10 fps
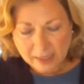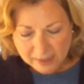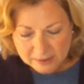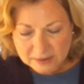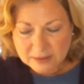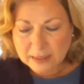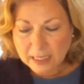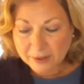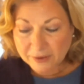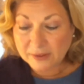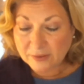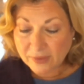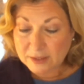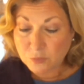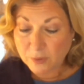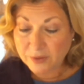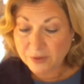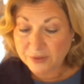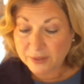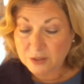And I think that's one
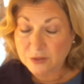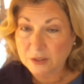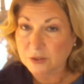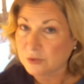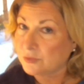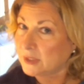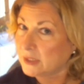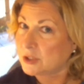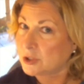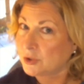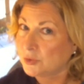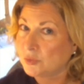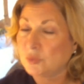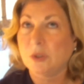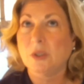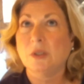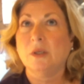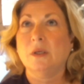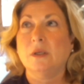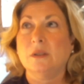thing that you need to
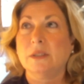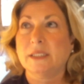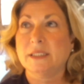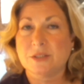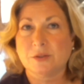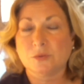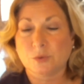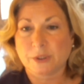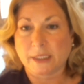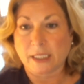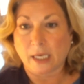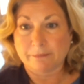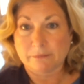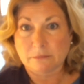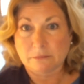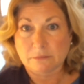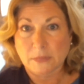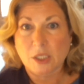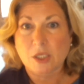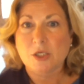consider working on.
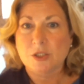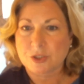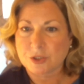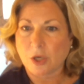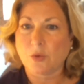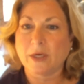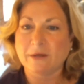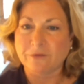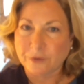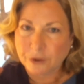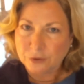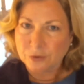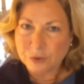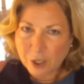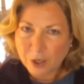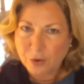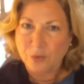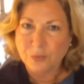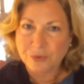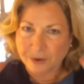So if you
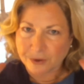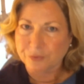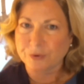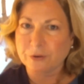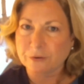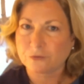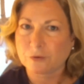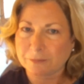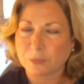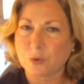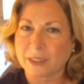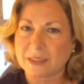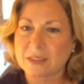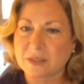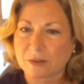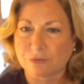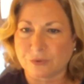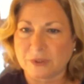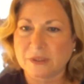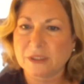know the 3 or 4 points that are
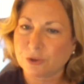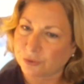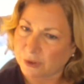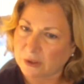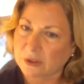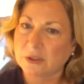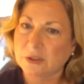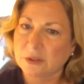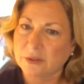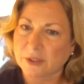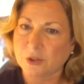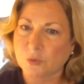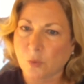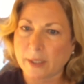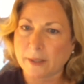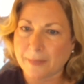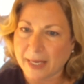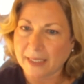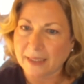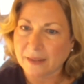really critical that you want to
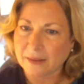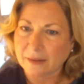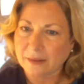make,